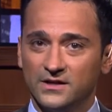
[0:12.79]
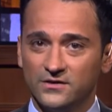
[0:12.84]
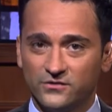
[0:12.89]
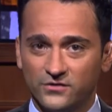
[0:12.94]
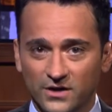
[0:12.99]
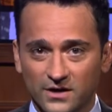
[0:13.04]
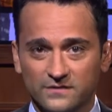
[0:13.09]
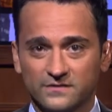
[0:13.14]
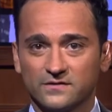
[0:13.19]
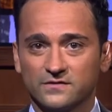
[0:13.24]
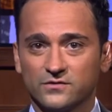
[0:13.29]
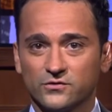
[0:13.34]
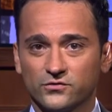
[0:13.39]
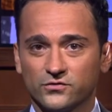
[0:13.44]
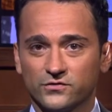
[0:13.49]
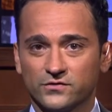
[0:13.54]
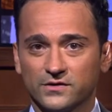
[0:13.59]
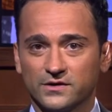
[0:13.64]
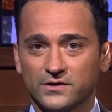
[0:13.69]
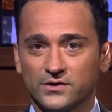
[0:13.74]
Checks to
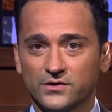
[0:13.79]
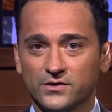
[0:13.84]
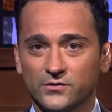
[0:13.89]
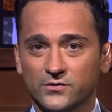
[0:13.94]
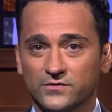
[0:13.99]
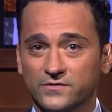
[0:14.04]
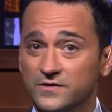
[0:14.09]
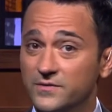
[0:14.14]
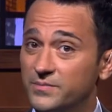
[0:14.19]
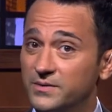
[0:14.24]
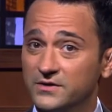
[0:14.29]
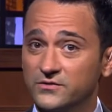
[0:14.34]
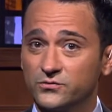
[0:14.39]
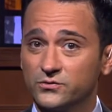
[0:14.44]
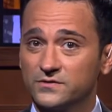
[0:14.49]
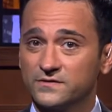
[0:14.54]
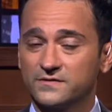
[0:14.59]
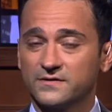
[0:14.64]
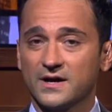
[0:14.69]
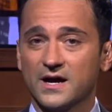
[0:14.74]
Social Security recipients
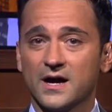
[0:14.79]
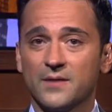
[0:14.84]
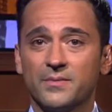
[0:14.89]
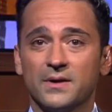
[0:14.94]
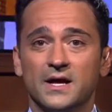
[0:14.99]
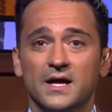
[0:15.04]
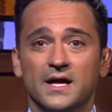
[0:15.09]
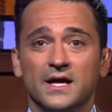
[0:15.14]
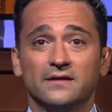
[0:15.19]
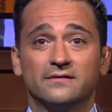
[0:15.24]
would stop,